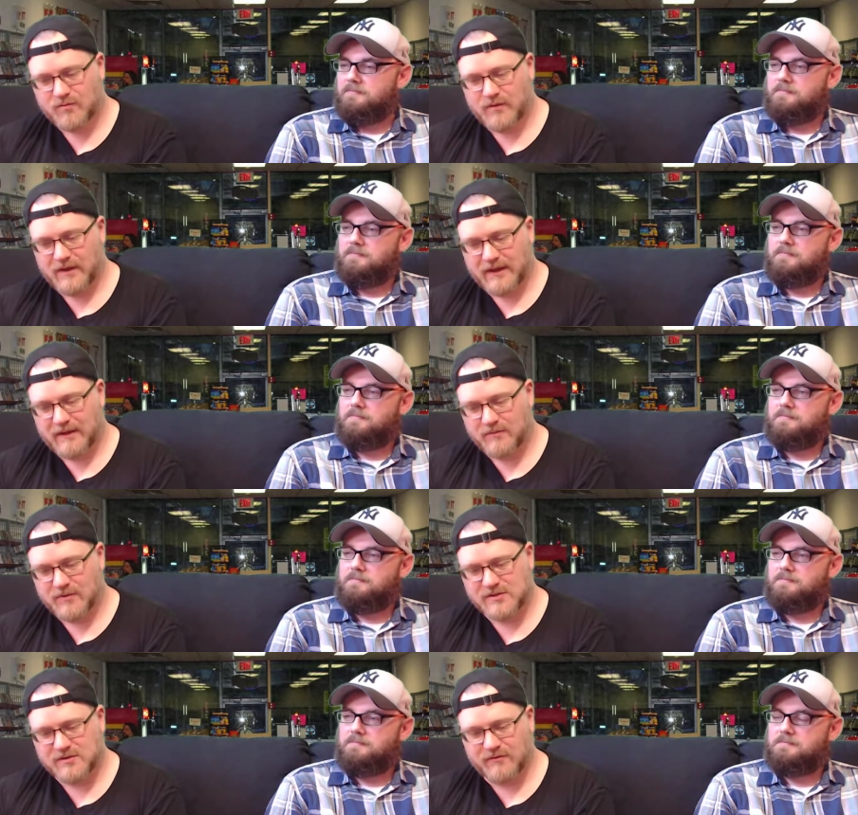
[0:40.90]
Speaker 1: um,
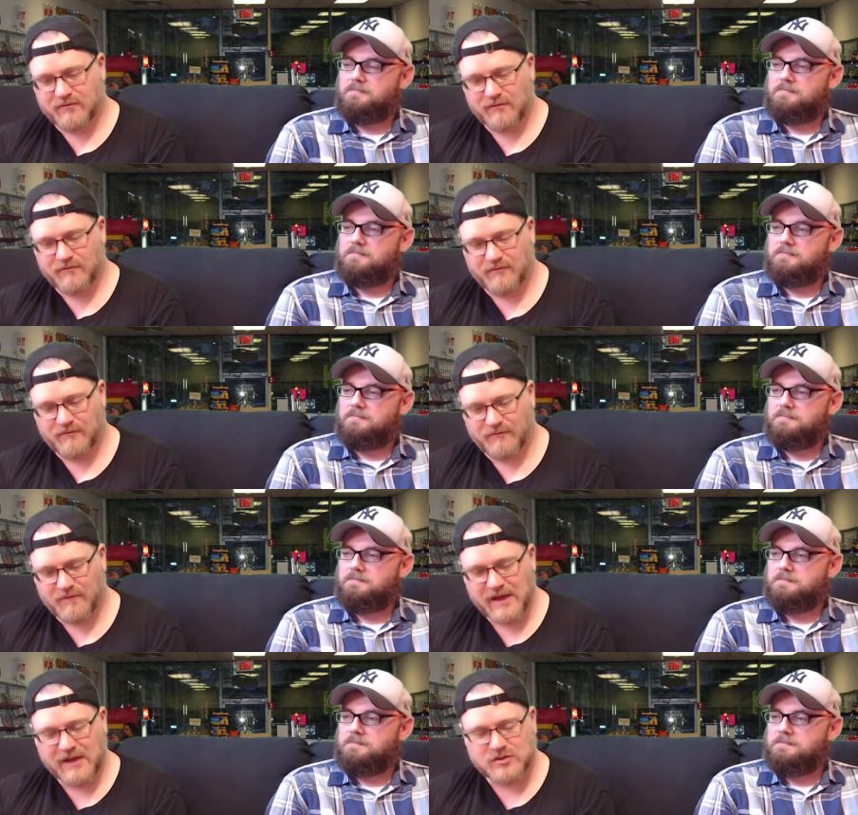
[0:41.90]
the sort of
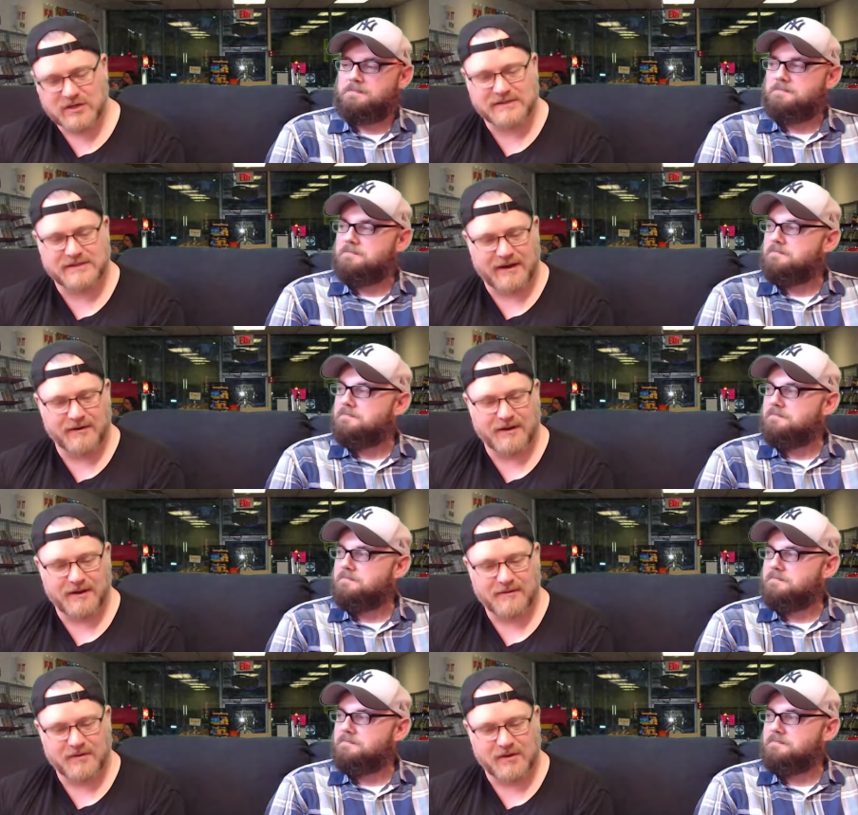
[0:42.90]
VHS
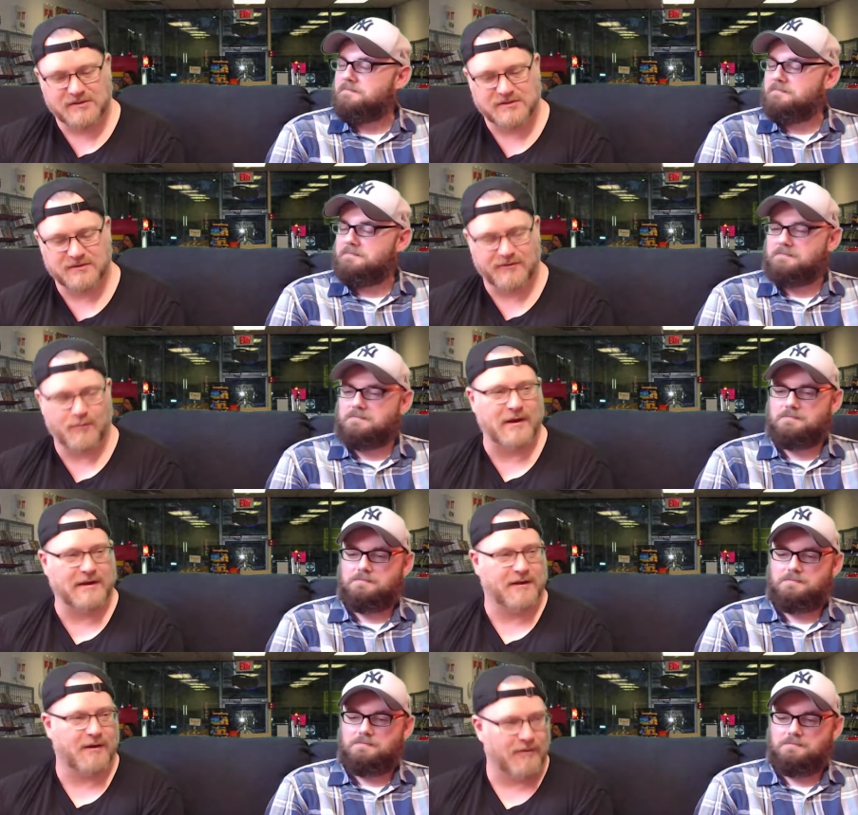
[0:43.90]
era is sort of the way
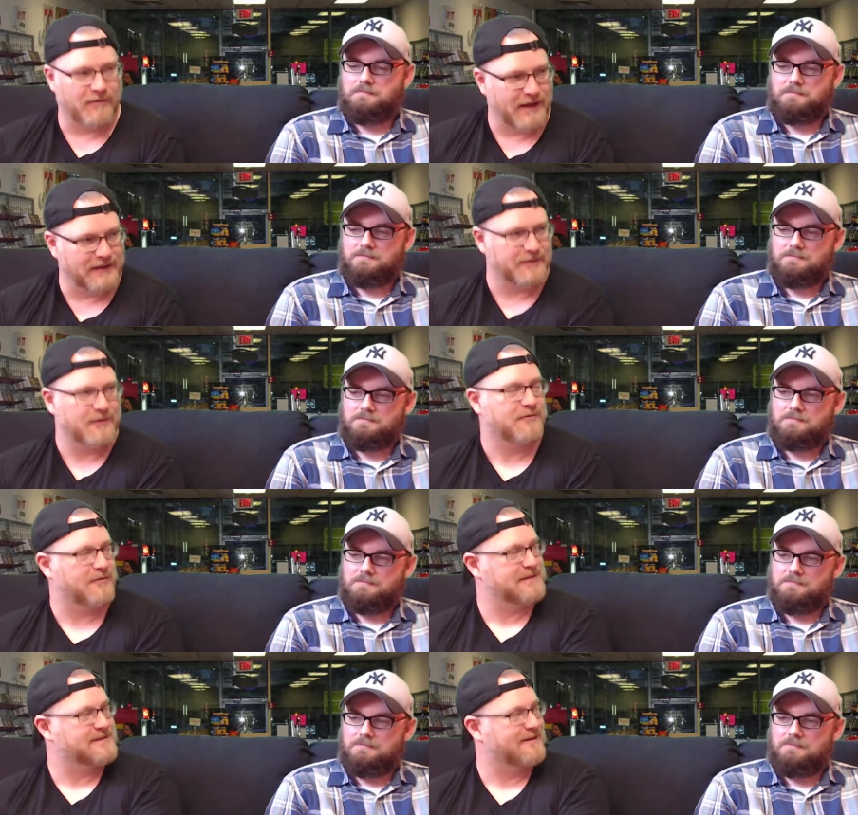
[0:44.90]
to go. I don't know.
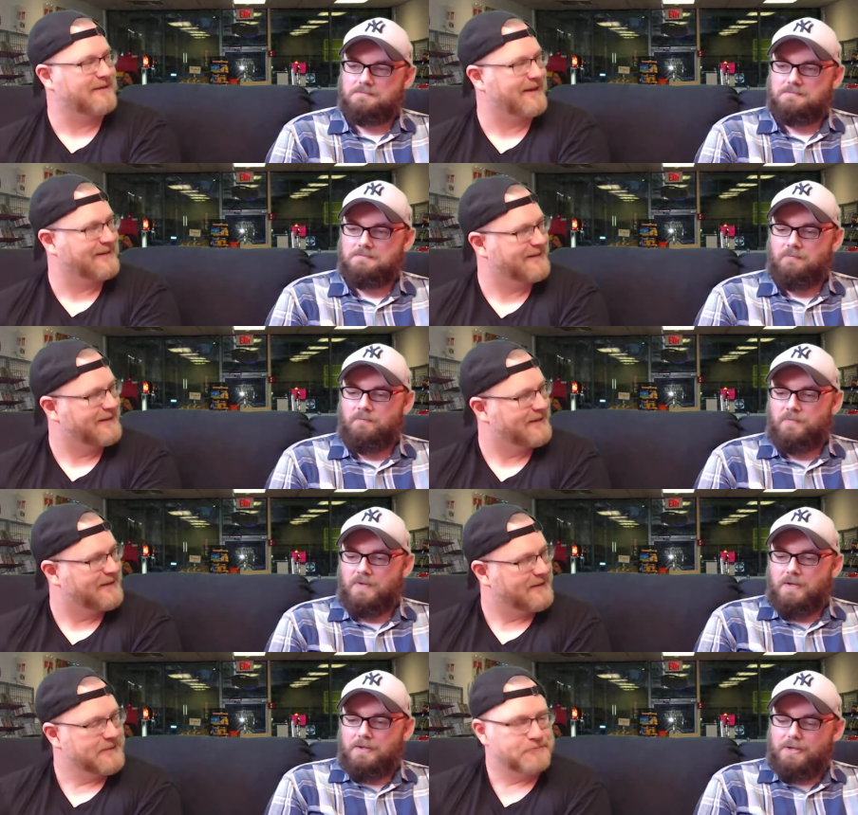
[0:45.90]
Thoughts on that?
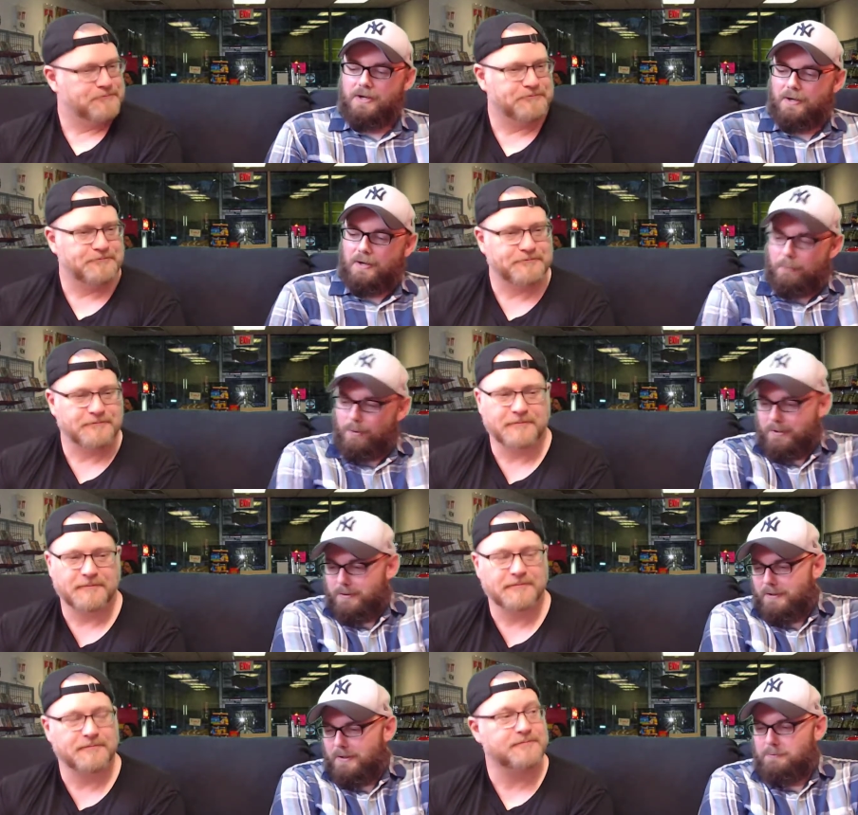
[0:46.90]
Speaker 2: Yeah, well,
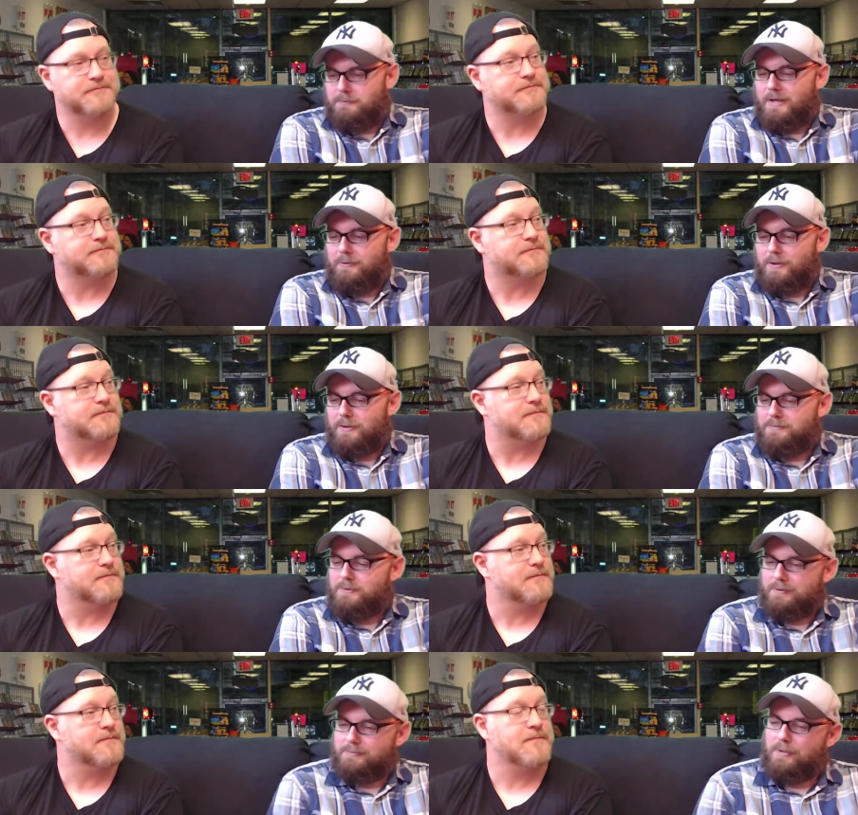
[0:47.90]
I, I think I
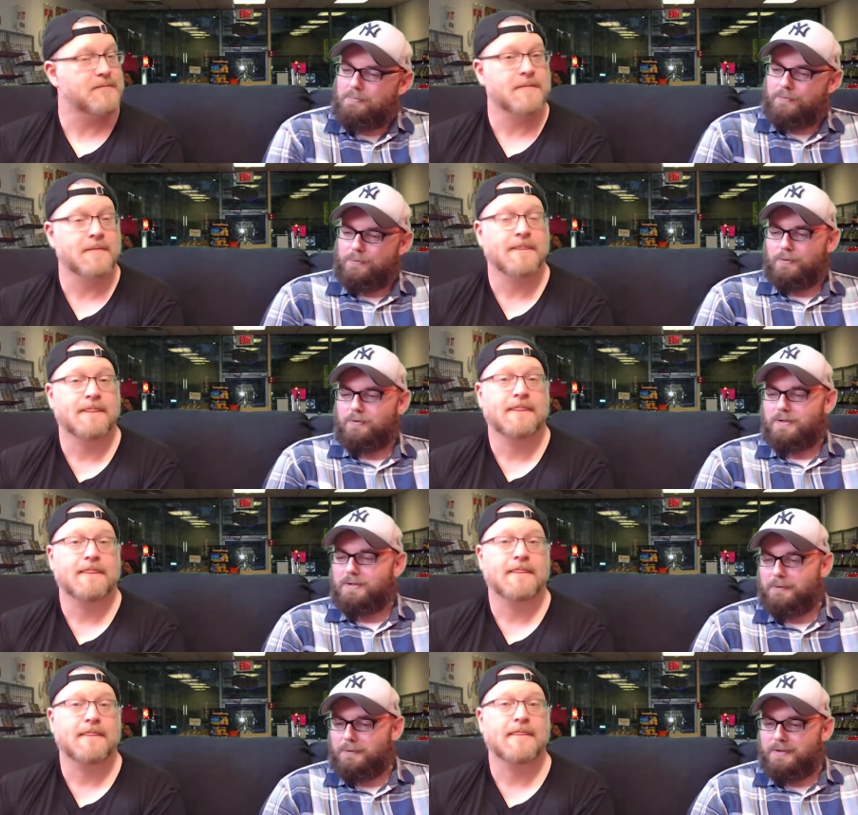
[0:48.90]
talked about it before. Like,
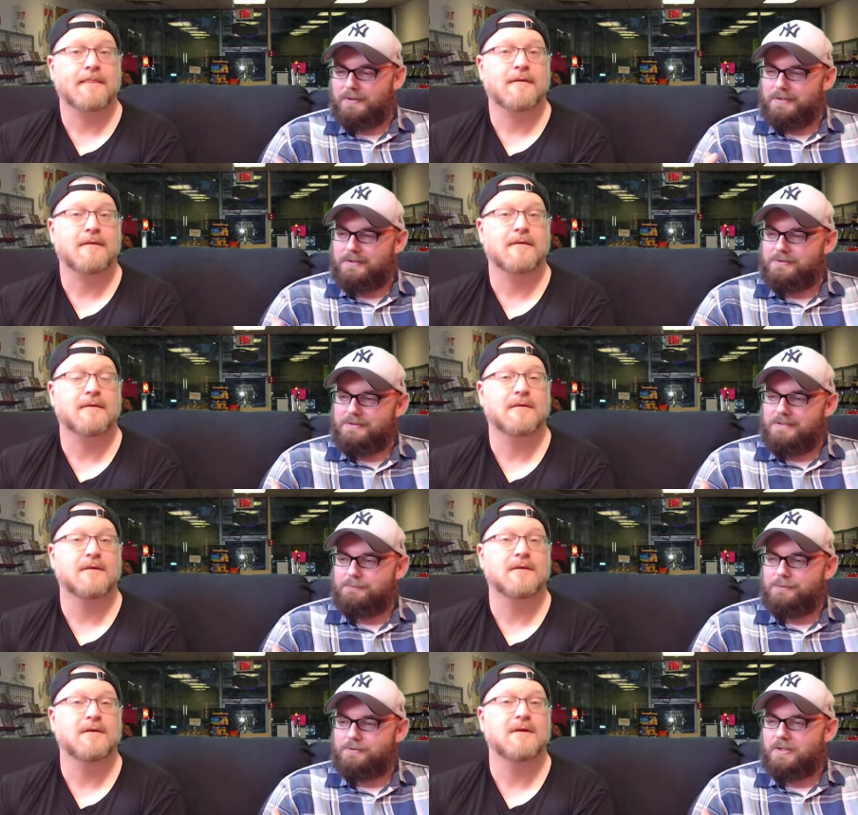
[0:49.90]
I, it
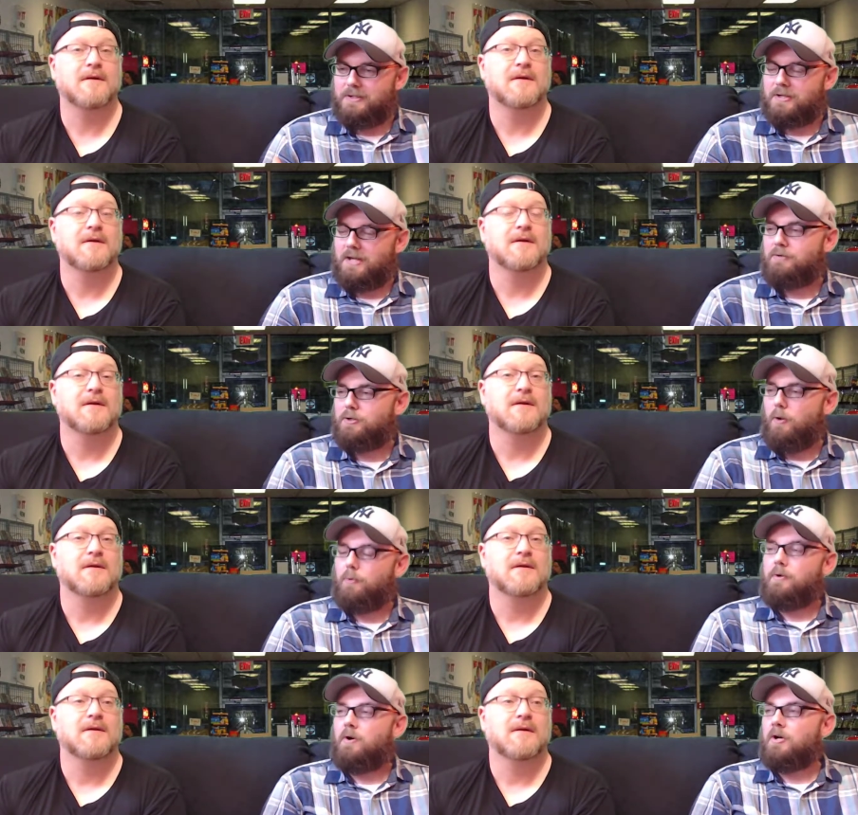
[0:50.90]
it was like a kind of a call
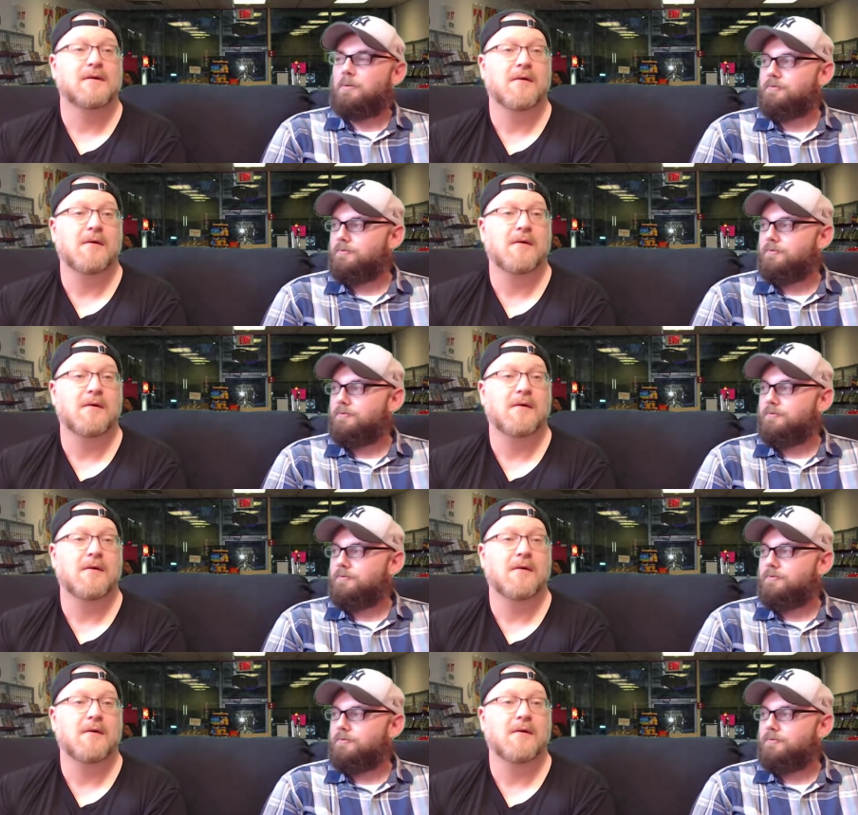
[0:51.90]
to arms